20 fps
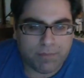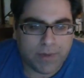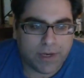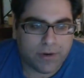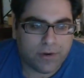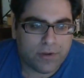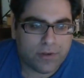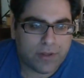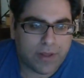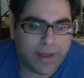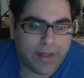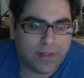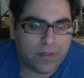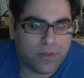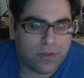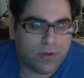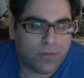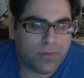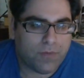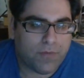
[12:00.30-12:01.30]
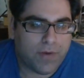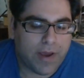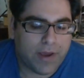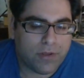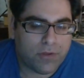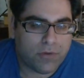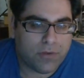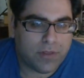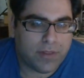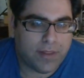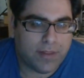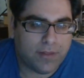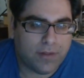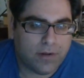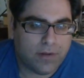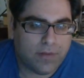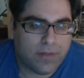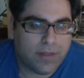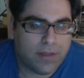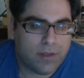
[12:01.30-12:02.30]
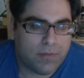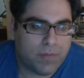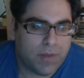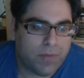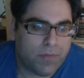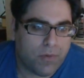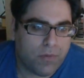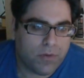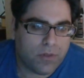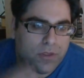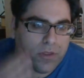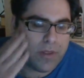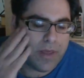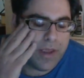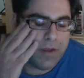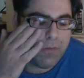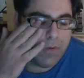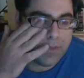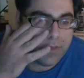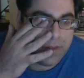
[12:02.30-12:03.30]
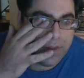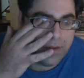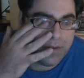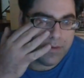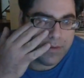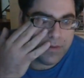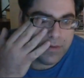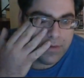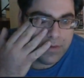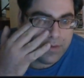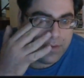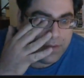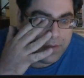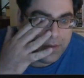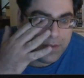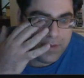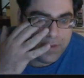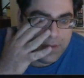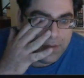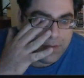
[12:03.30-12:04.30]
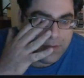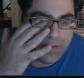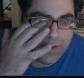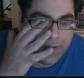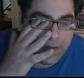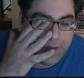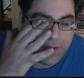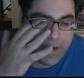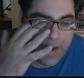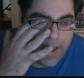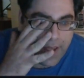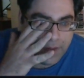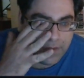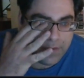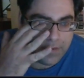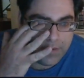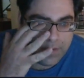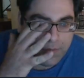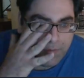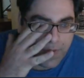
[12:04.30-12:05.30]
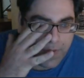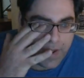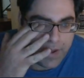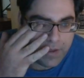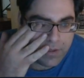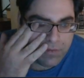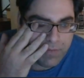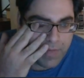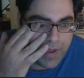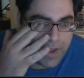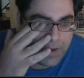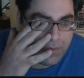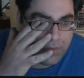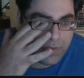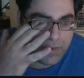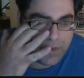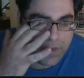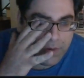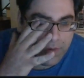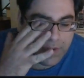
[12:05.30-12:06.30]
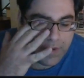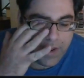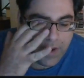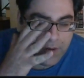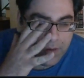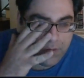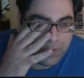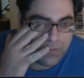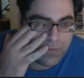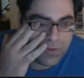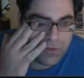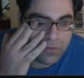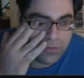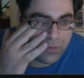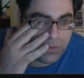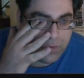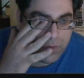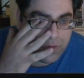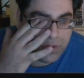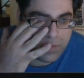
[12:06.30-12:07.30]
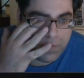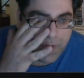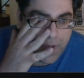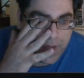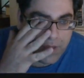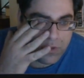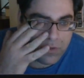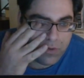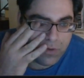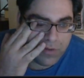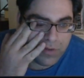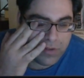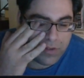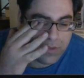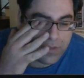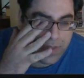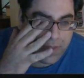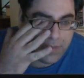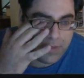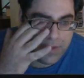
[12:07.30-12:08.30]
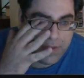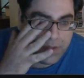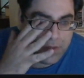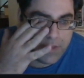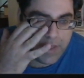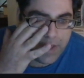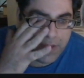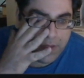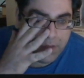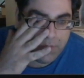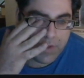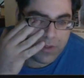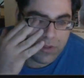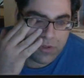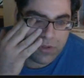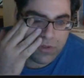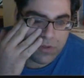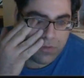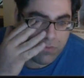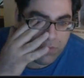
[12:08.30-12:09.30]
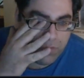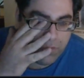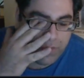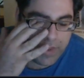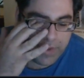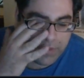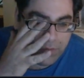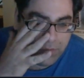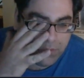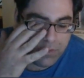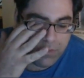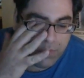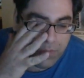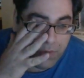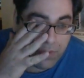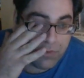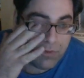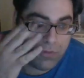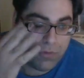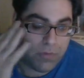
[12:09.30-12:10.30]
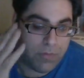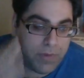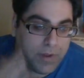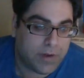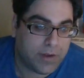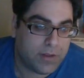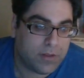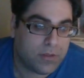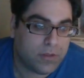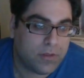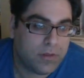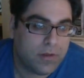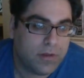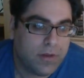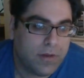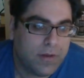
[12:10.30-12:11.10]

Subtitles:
peers, I had supervisors, and that none of these people would say that he had acted in a biased manner in carrying out his official duties. Page told us that these text messages reflected her personal opinions